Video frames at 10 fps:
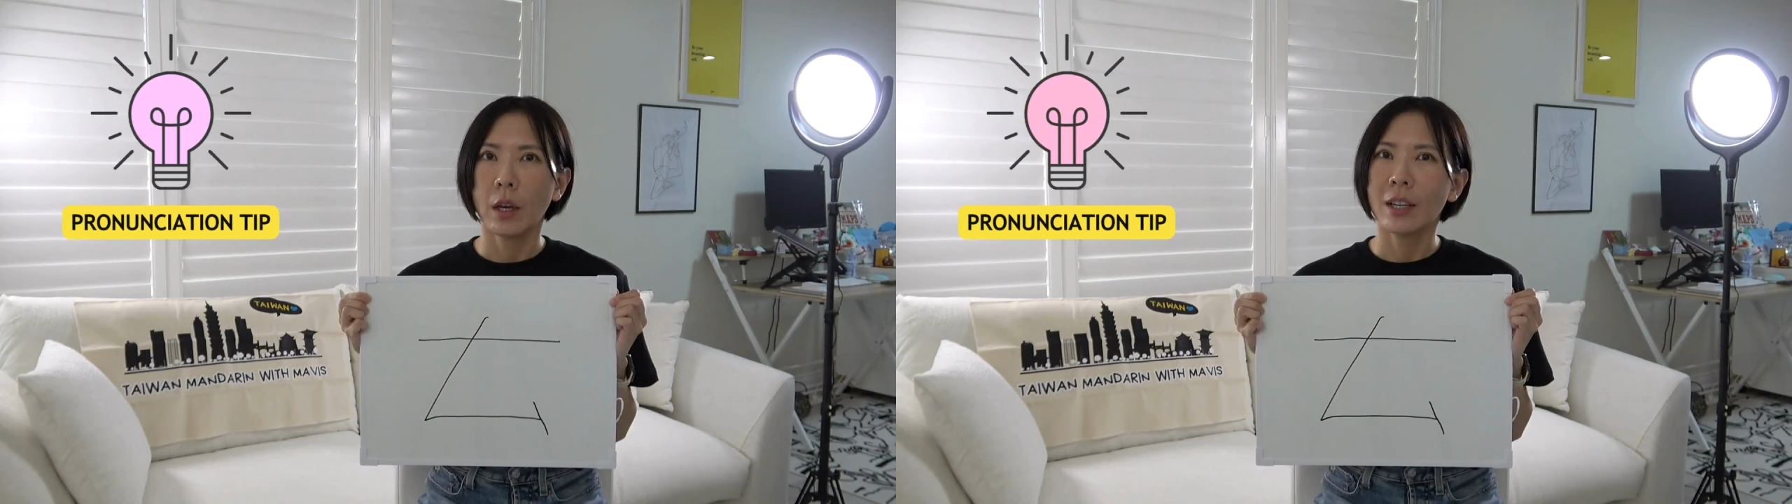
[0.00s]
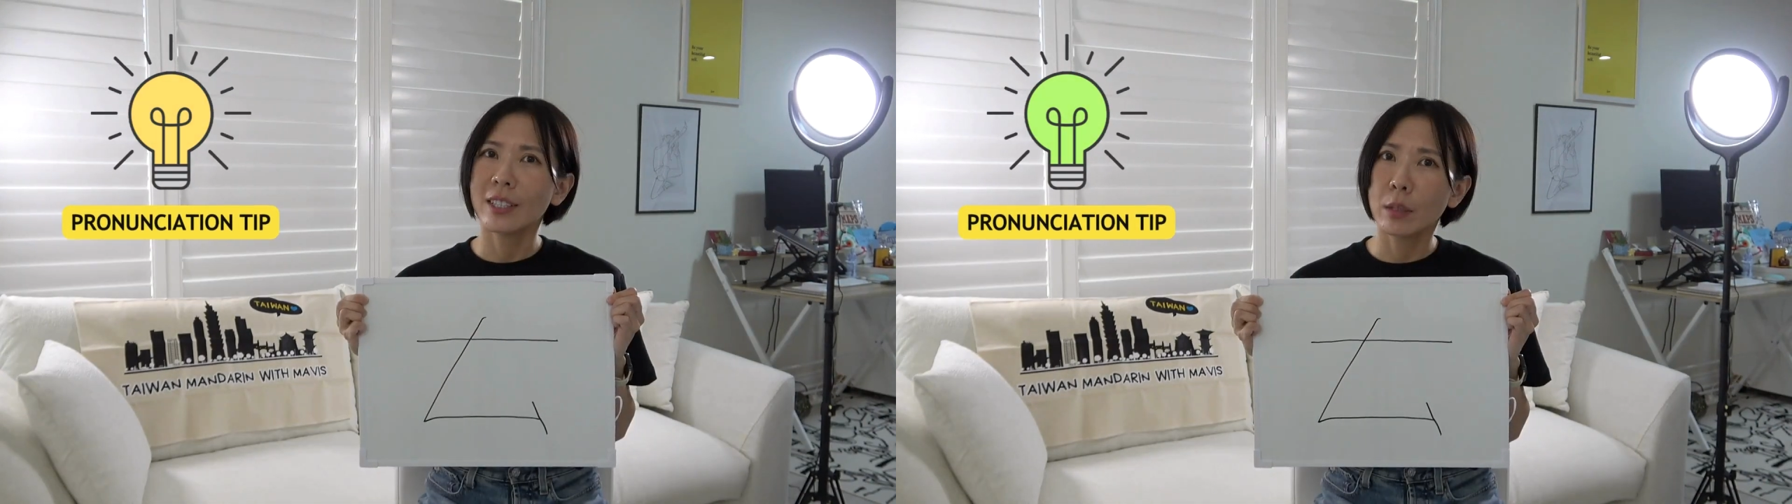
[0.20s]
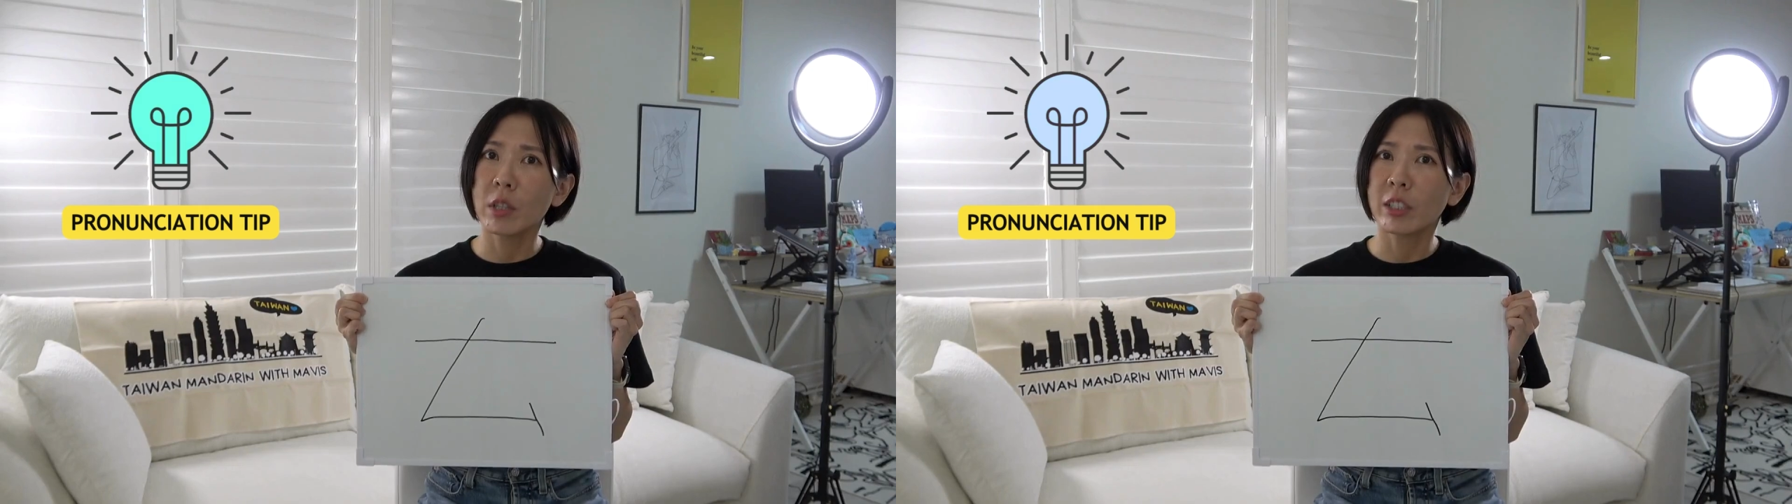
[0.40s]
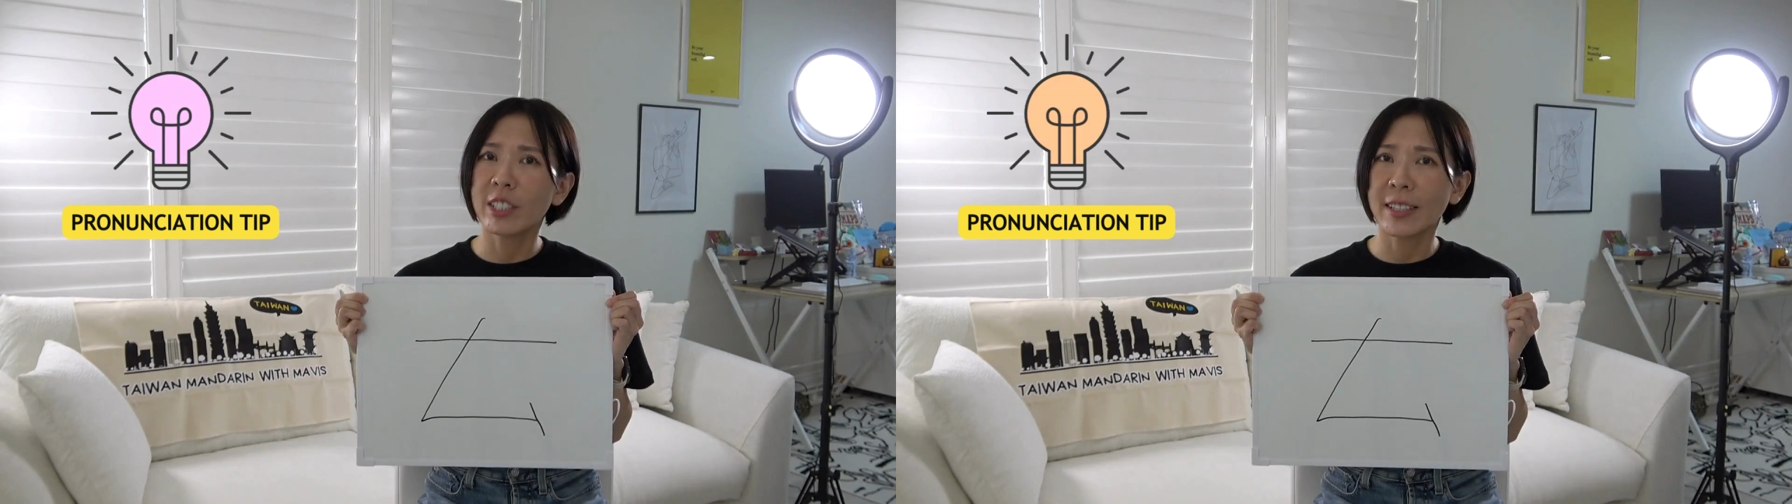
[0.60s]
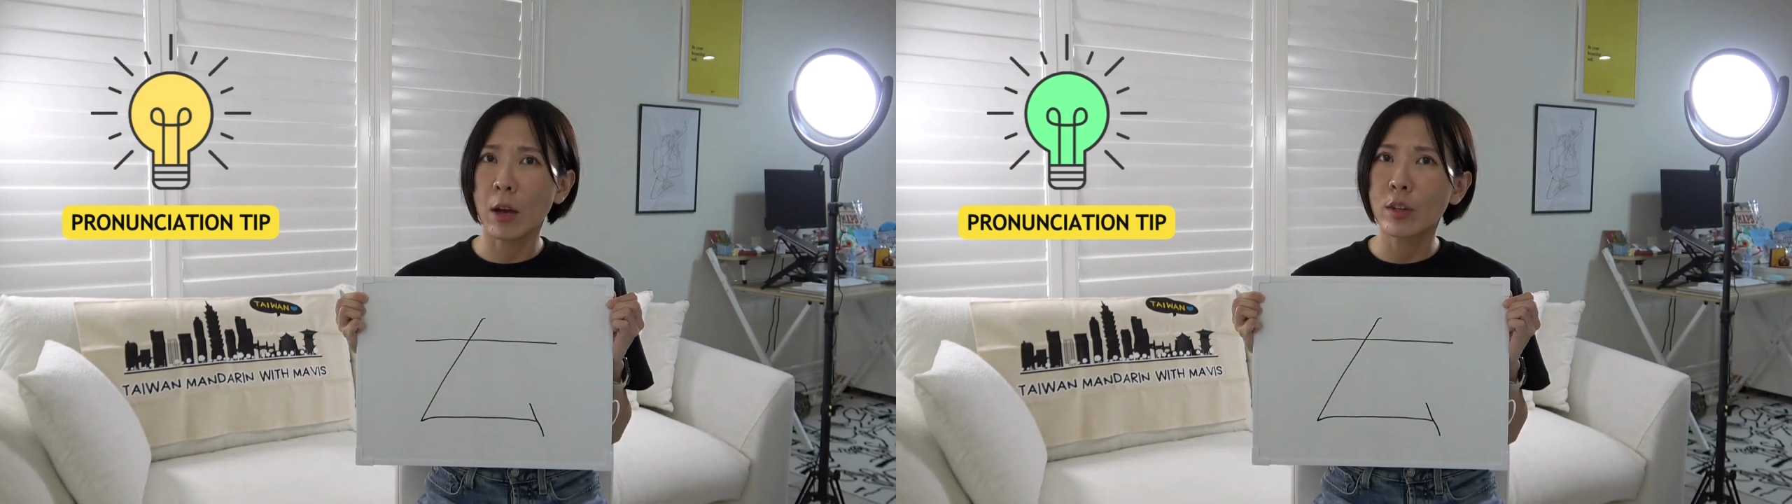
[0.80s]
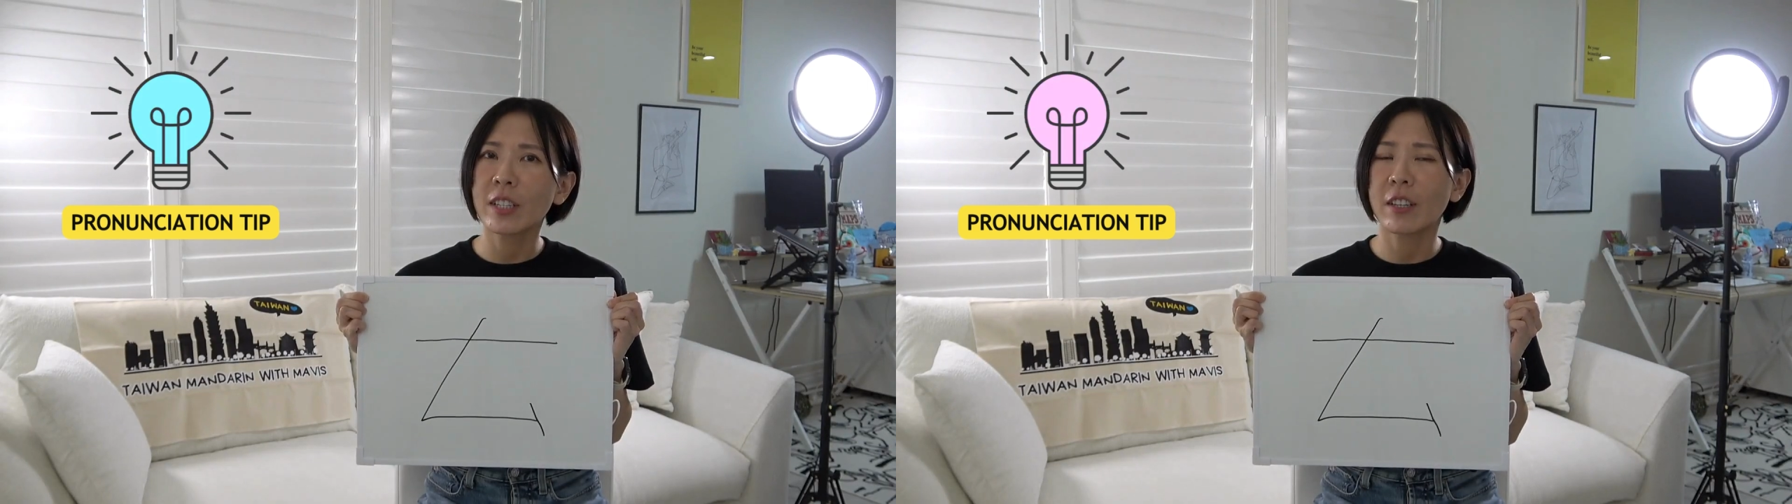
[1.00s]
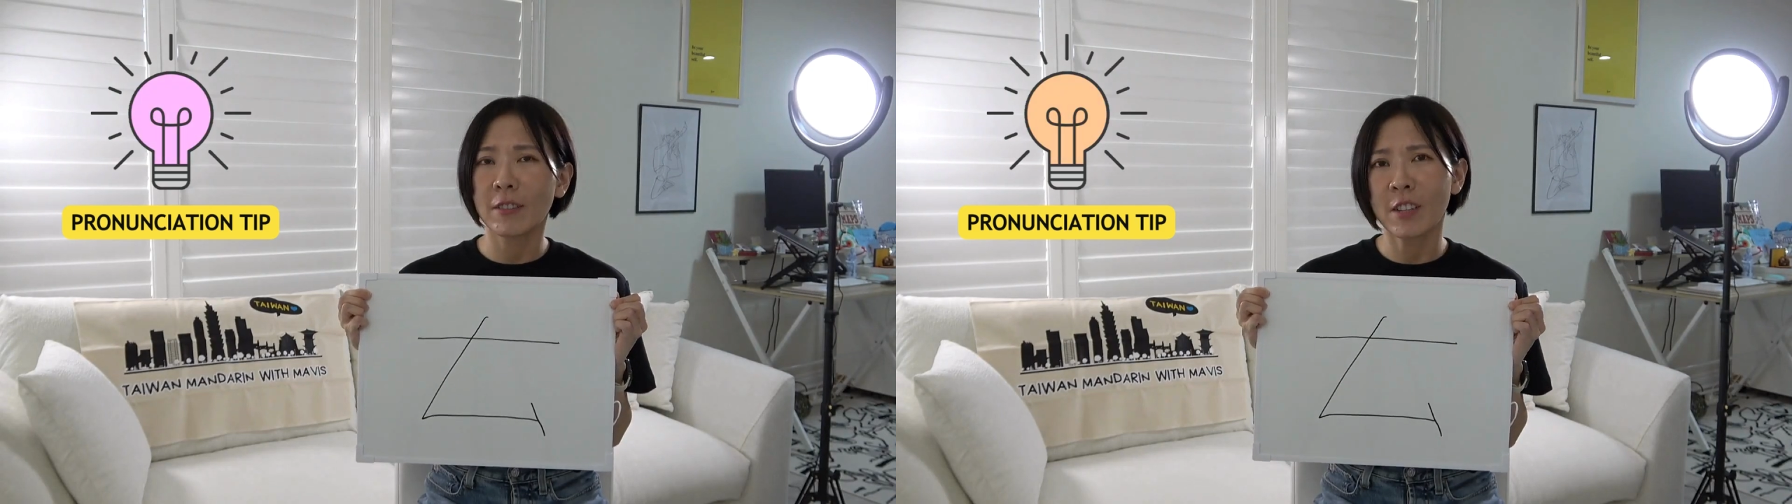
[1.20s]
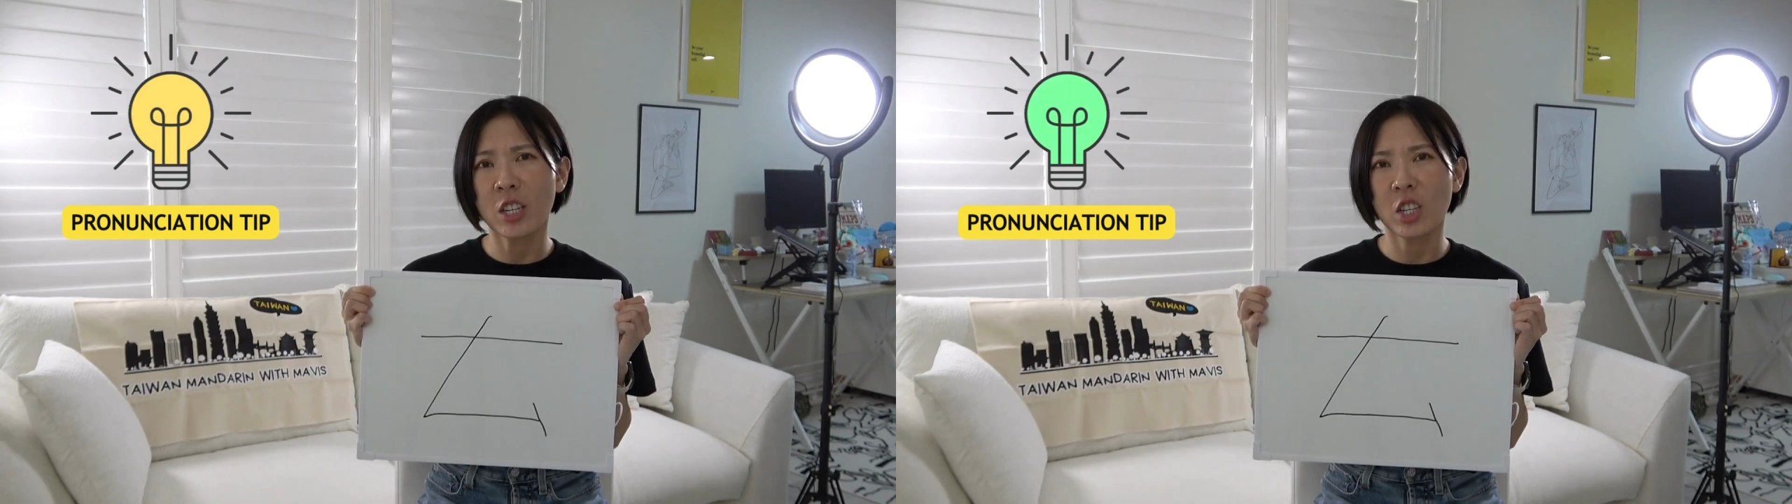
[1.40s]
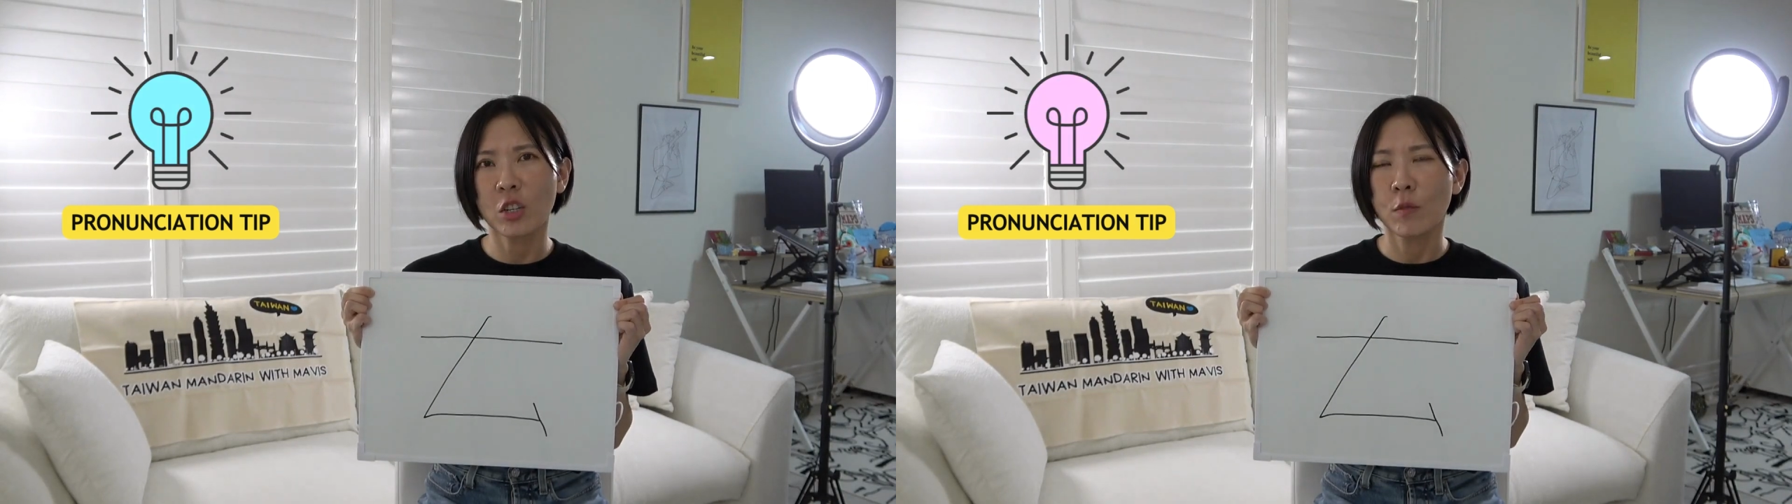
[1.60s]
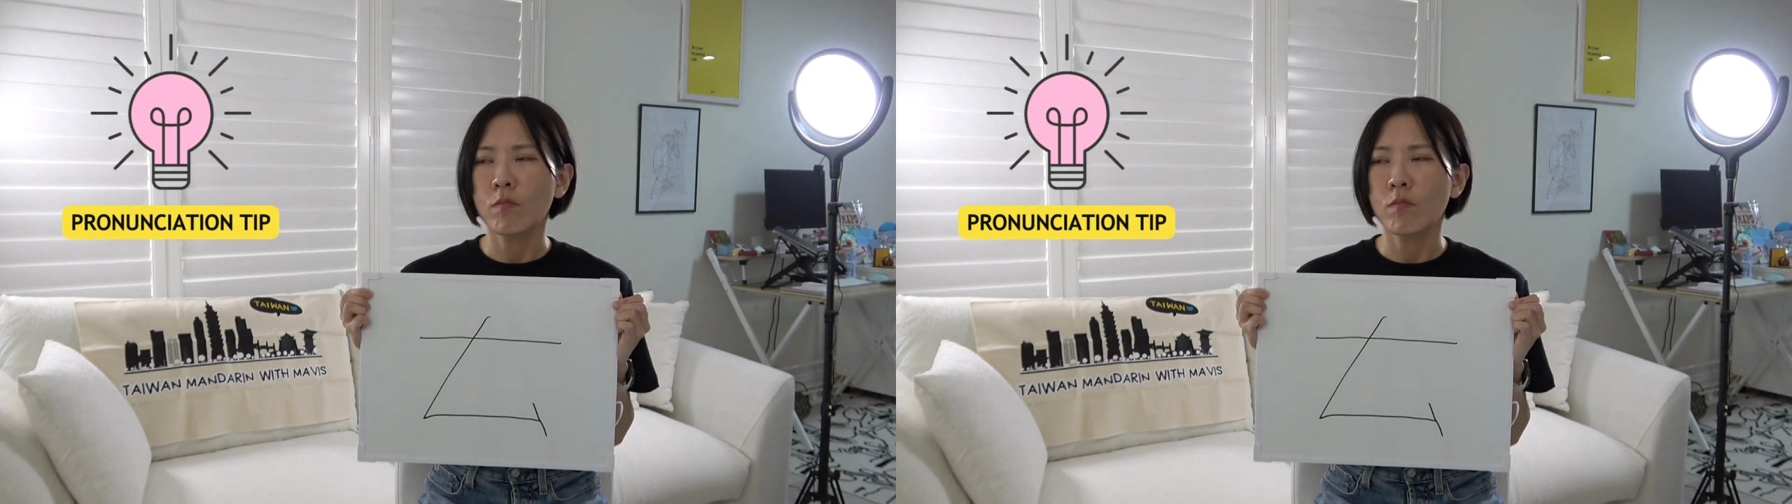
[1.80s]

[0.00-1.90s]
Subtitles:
A similar sound in English?